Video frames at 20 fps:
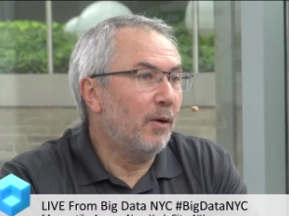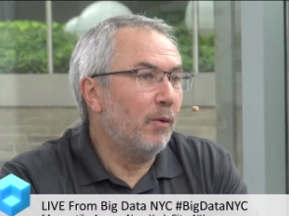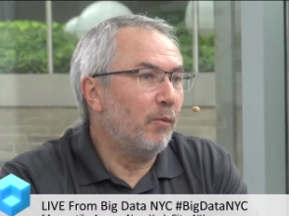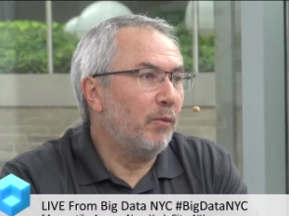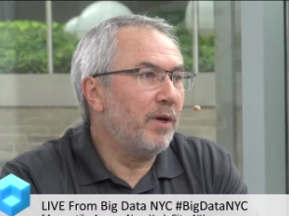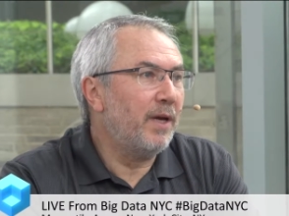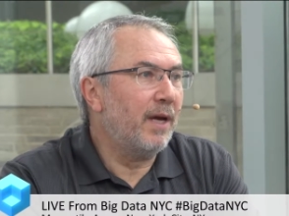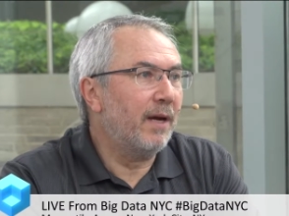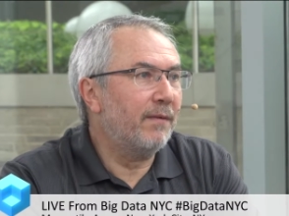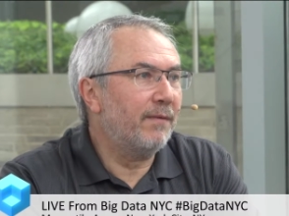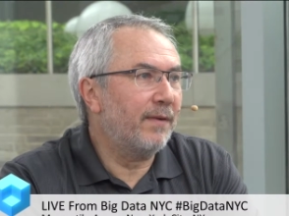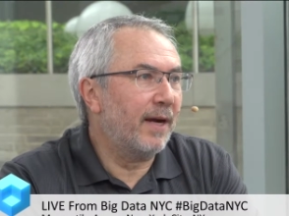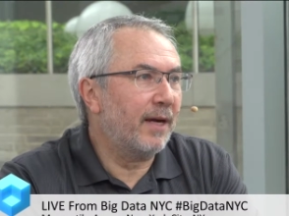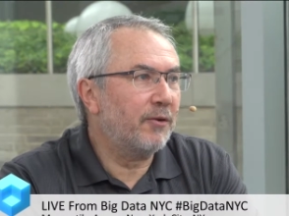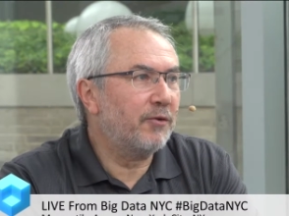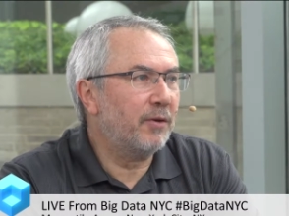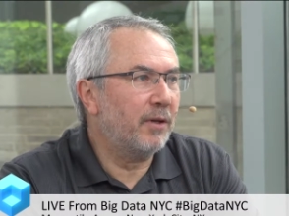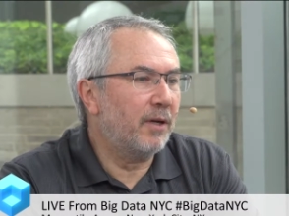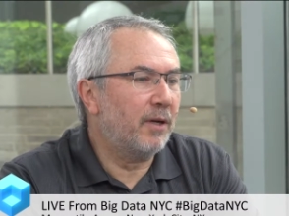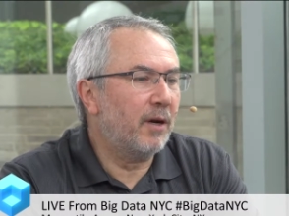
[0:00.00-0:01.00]
we have
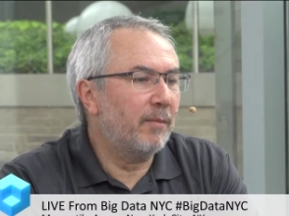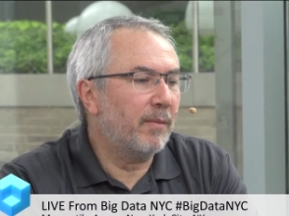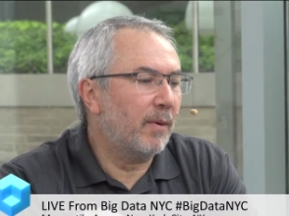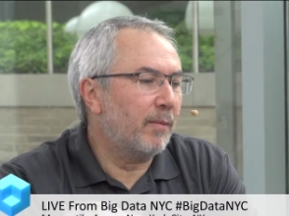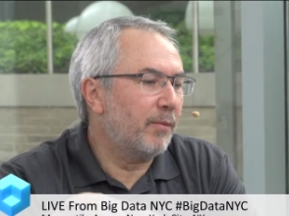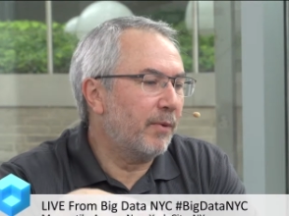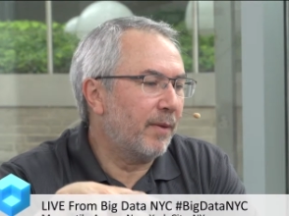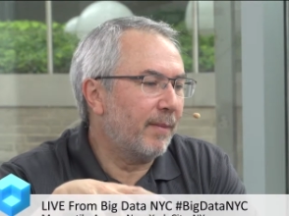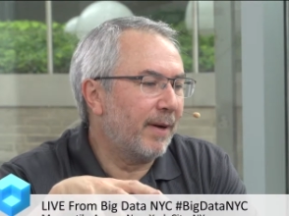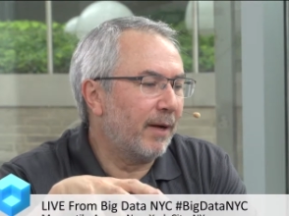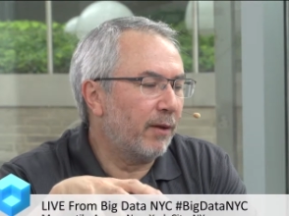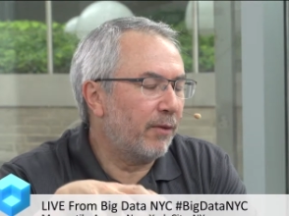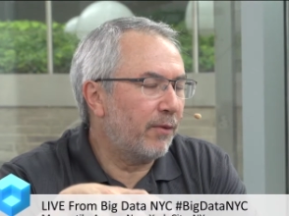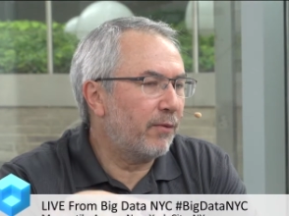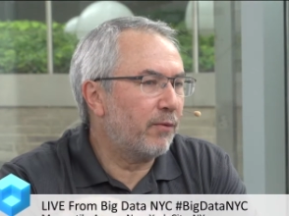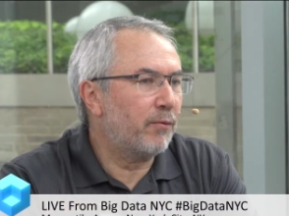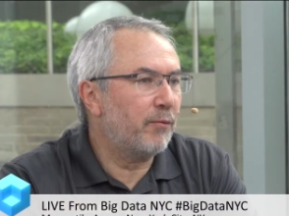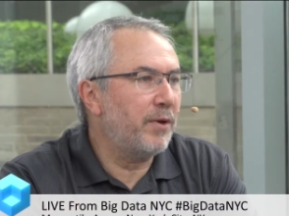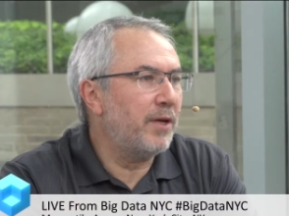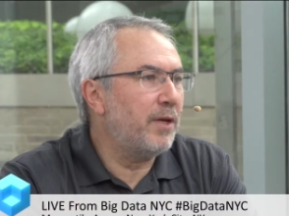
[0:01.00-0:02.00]
actually come up with about
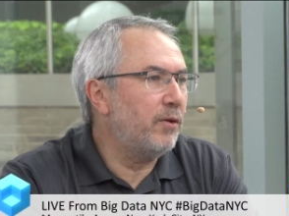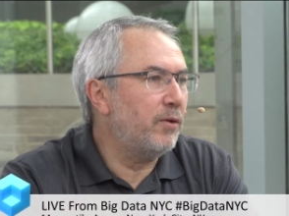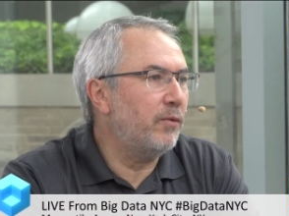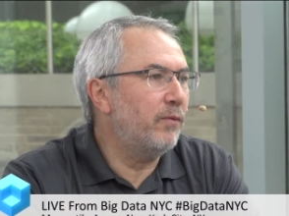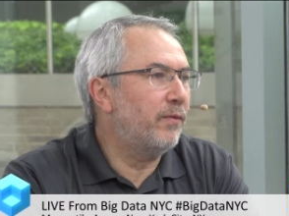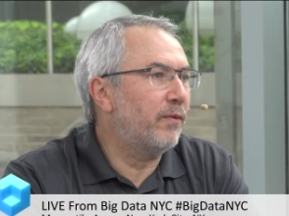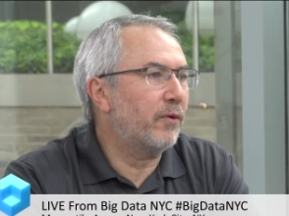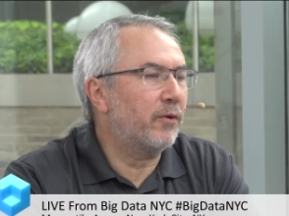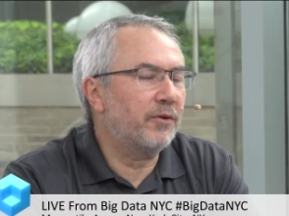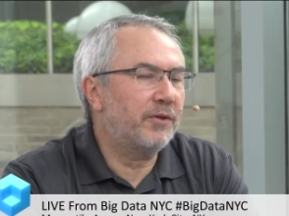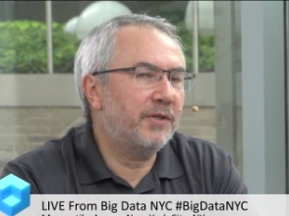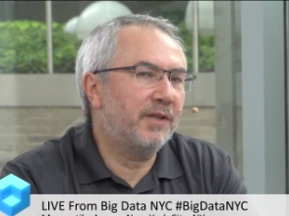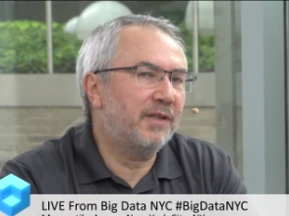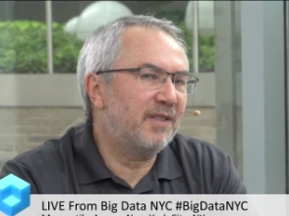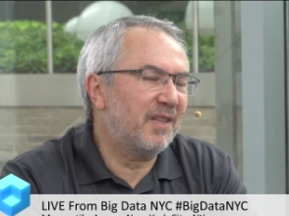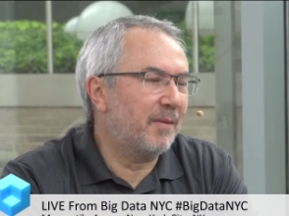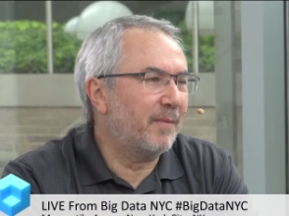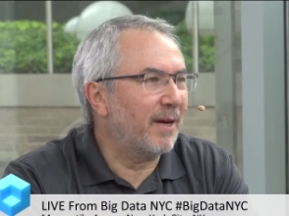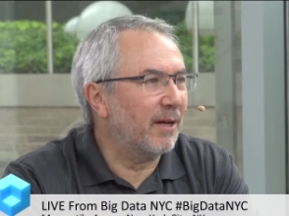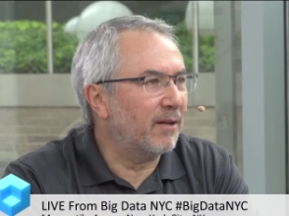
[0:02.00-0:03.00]
three new versions
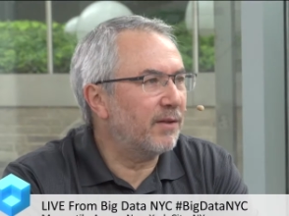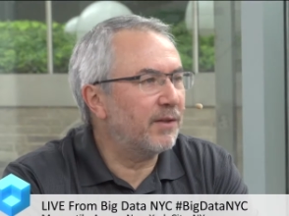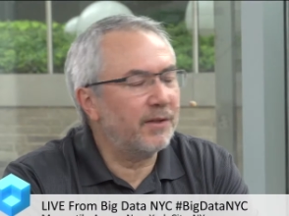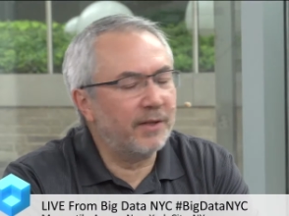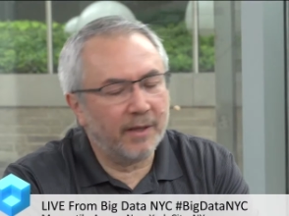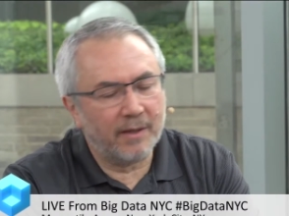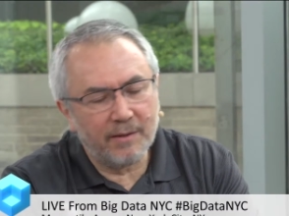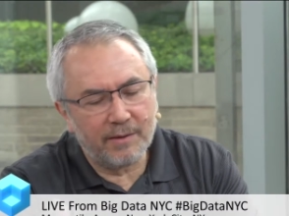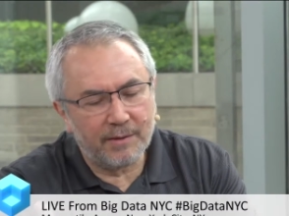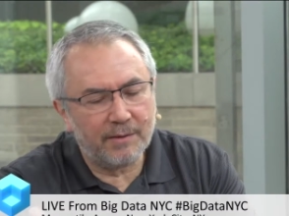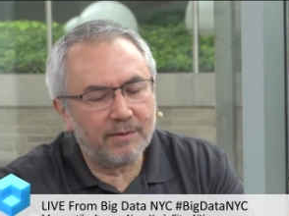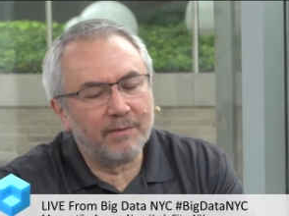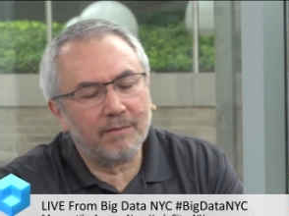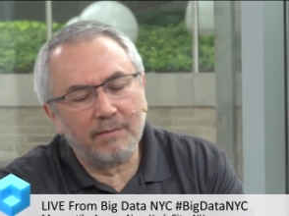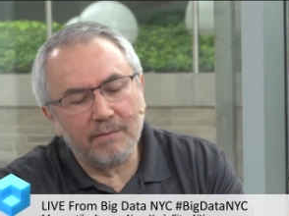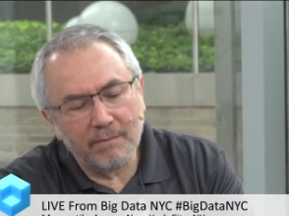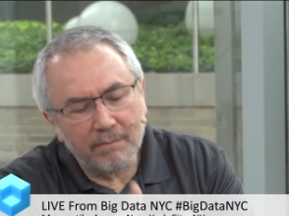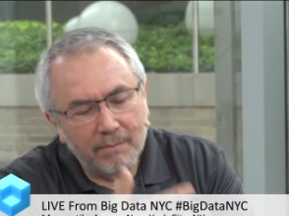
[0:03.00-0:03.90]
and about six